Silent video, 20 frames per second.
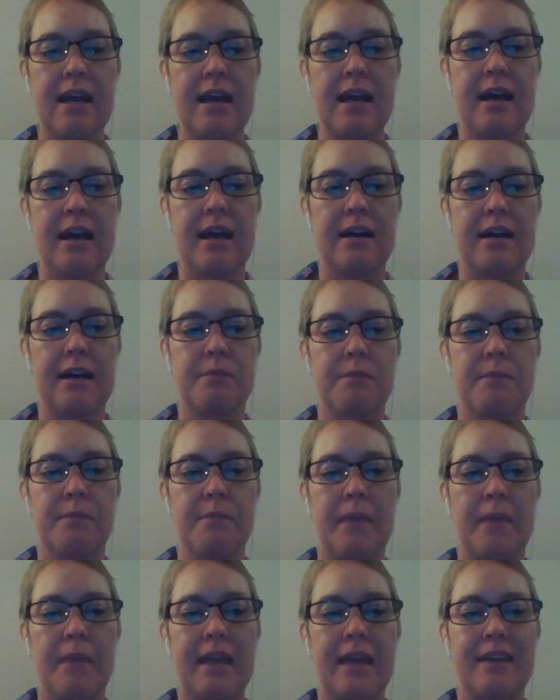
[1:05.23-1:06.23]

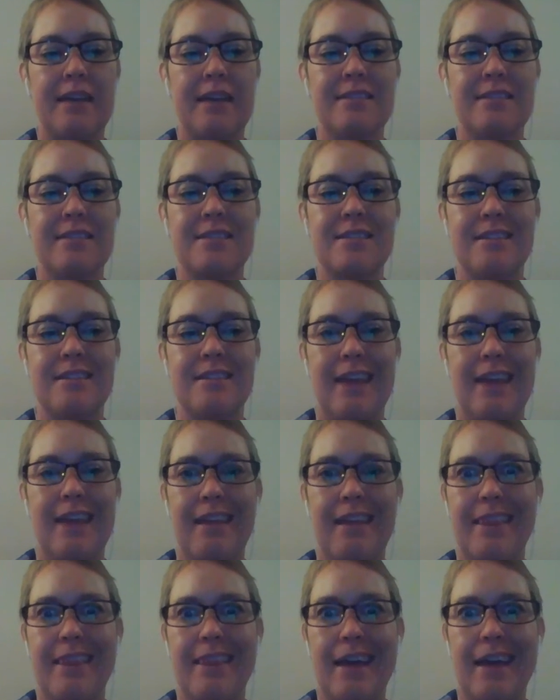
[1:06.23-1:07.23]
And
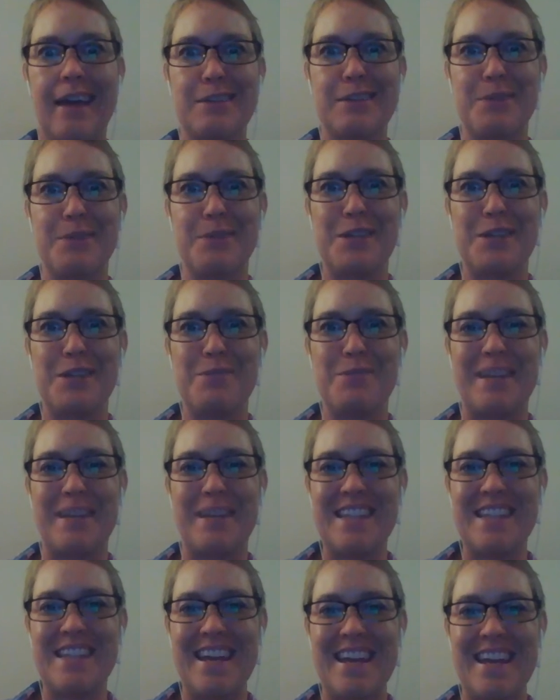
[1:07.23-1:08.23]
that is what I do by
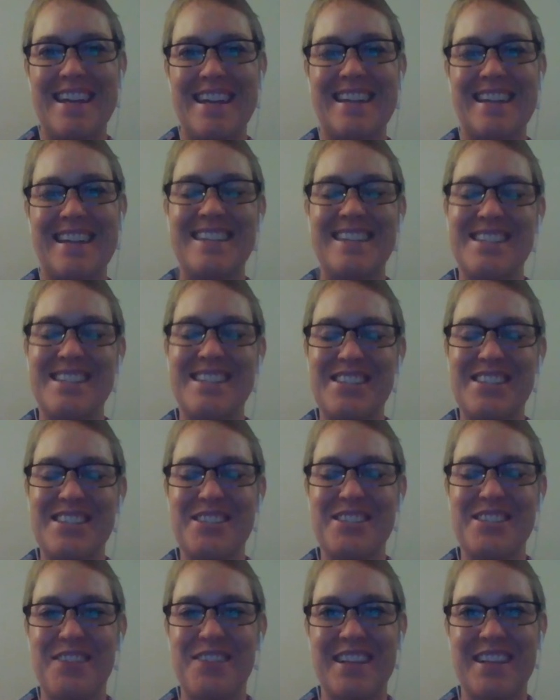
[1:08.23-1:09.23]
day, and I teach
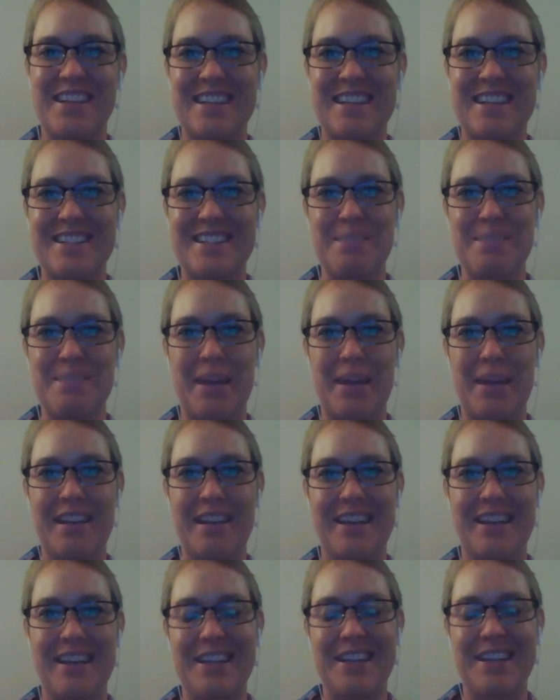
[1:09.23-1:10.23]
these great classes by
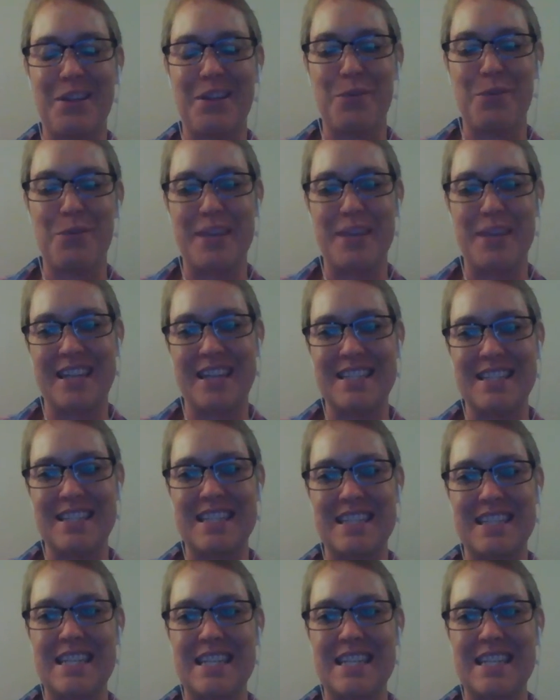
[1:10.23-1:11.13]
night and on the weekends.